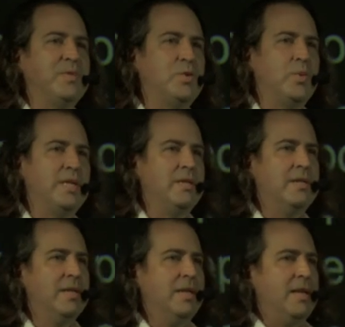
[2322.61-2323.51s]

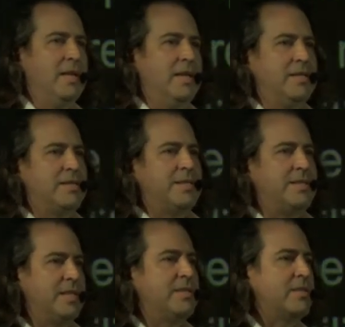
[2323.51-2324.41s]
between a
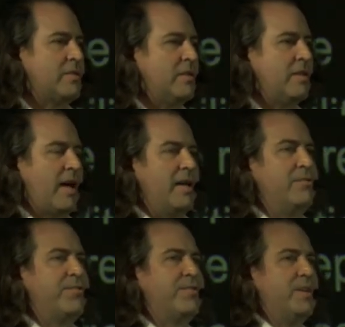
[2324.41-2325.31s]
statistical
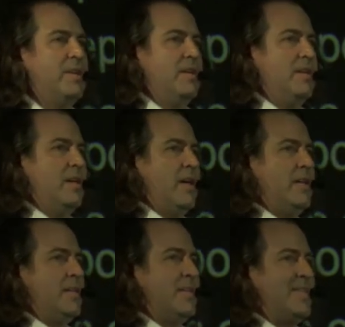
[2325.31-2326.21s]
life
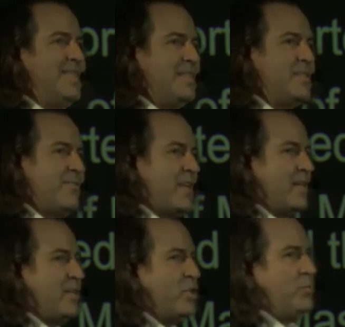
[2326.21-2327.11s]
and an
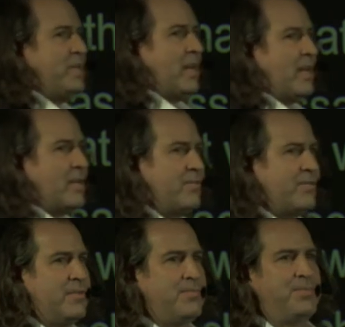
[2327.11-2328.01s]
identified human
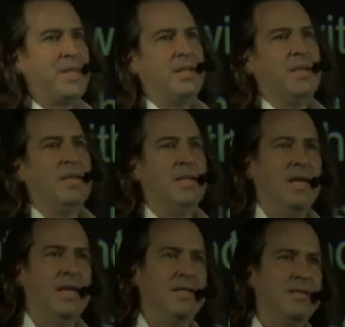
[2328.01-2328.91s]
life.
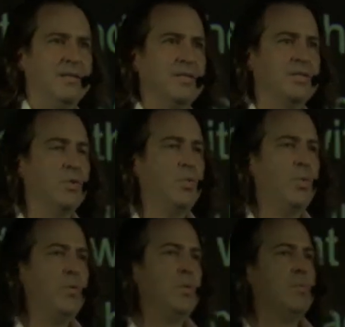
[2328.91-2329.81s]
And so
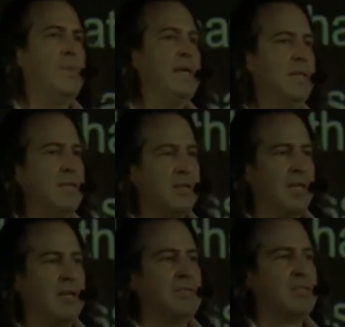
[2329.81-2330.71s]
when we were making our
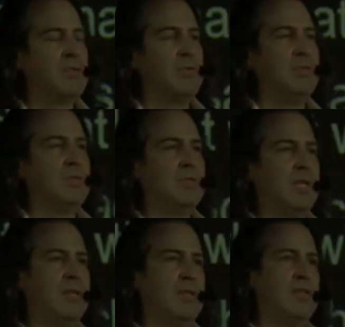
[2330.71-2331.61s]
graphs, when you're
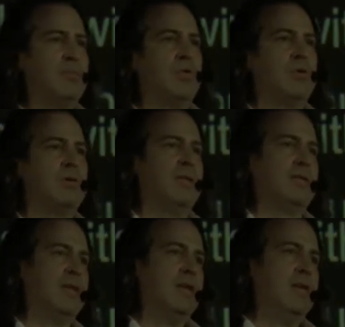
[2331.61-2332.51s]
telling the board, like,